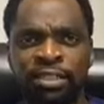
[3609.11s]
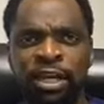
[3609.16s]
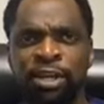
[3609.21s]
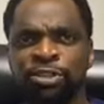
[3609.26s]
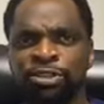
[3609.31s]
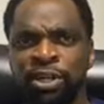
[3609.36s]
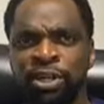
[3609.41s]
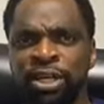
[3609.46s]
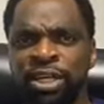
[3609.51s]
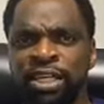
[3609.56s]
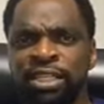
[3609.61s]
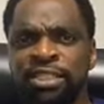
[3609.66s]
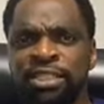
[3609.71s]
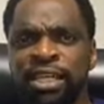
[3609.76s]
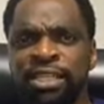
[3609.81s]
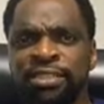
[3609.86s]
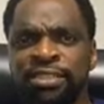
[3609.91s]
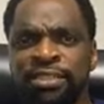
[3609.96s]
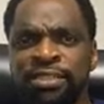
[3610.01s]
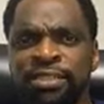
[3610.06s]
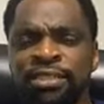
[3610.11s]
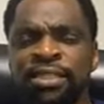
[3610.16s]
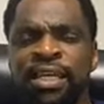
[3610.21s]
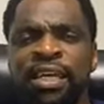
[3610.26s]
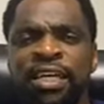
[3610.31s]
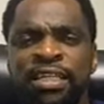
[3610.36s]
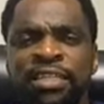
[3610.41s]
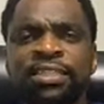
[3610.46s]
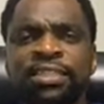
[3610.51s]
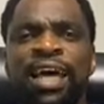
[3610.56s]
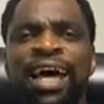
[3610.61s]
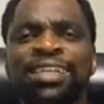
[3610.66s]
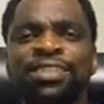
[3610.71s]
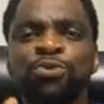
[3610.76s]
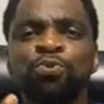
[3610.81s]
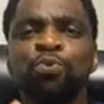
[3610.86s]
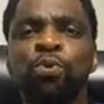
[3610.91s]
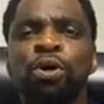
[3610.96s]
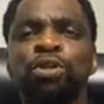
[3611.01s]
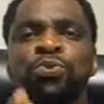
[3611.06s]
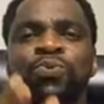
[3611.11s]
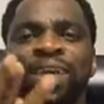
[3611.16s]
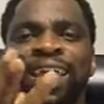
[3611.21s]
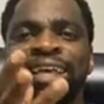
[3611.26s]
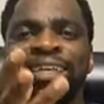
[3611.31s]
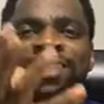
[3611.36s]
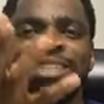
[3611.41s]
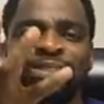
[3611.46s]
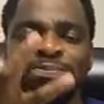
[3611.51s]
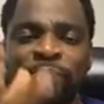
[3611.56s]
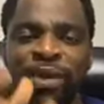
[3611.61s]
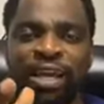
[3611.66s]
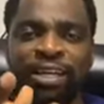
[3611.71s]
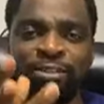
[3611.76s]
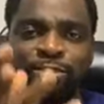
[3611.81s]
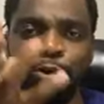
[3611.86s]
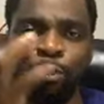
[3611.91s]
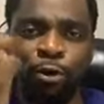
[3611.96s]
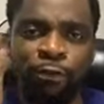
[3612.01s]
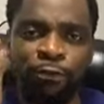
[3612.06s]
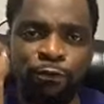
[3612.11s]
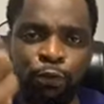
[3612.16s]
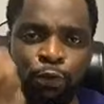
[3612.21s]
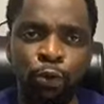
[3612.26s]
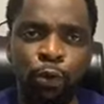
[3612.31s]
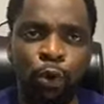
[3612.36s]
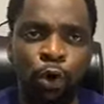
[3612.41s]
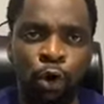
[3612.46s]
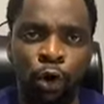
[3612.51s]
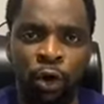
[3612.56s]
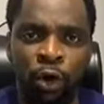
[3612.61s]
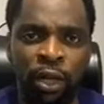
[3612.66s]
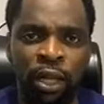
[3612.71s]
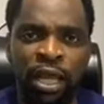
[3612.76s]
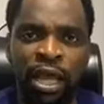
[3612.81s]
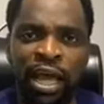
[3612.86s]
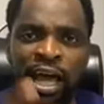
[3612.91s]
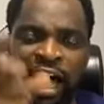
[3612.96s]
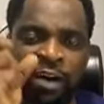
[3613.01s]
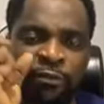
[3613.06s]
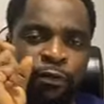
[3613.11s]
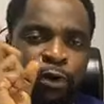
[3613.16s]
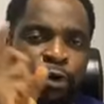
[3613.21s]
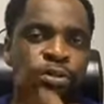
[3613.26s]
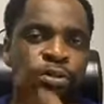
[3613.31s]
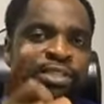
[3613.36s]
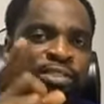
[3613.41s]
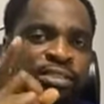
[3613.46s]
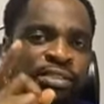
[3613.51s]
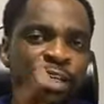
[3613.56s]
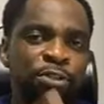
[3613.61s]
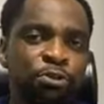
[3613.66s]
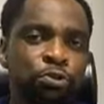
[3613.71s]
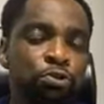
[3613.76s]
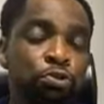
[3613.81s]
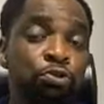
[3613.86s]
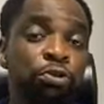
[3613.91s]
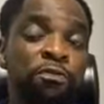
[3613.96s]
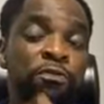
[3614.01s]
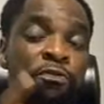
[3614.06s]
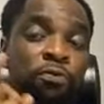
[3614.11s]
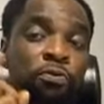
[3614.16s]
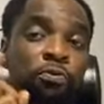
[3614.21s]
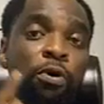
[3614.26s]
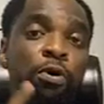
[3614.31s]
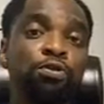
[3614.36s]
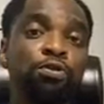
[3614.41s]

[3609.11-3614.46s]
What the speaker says: international agencies. That's what we expect of you all. I've always said to you, it